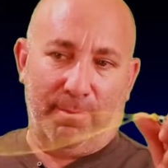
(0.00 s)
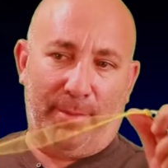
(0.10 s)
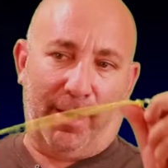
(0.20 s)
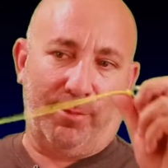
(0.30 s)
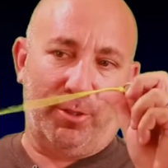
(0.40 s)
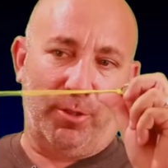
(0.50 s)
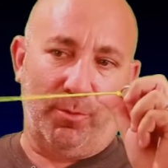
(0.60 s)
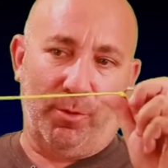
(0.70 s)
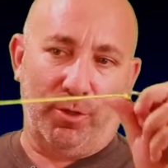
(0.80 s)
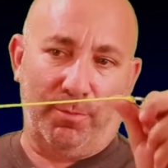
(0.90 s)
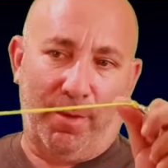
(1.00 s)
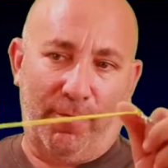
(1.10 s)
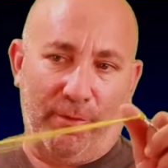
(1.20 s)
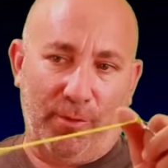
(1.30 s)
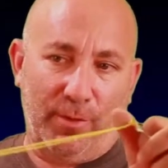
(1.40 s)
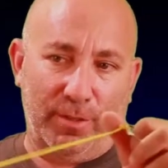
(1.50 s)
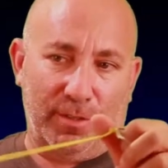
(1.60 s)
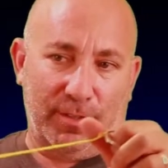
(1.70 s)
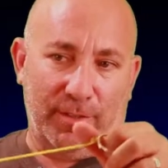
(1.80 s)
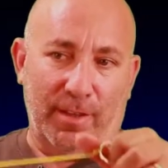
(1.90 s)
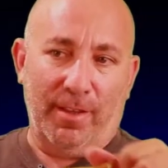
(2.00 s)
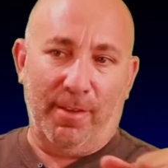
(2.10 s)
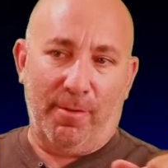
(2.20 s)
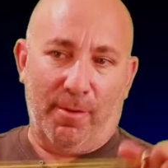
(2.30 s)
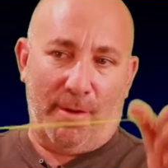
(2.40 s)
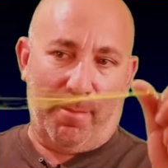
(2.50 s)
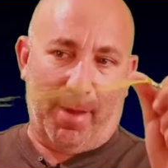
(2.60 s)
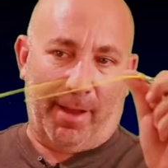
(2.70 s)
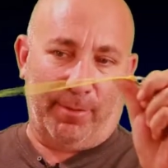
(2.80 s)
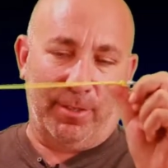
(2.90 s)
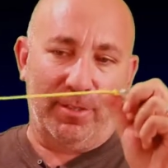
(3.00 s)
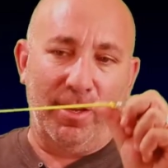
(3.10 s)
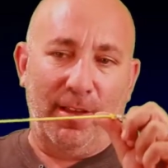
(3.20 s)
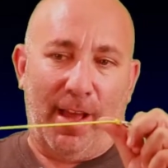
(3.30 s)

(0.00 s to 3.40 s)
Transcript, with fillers: Backwards towards me, forwards and backwards.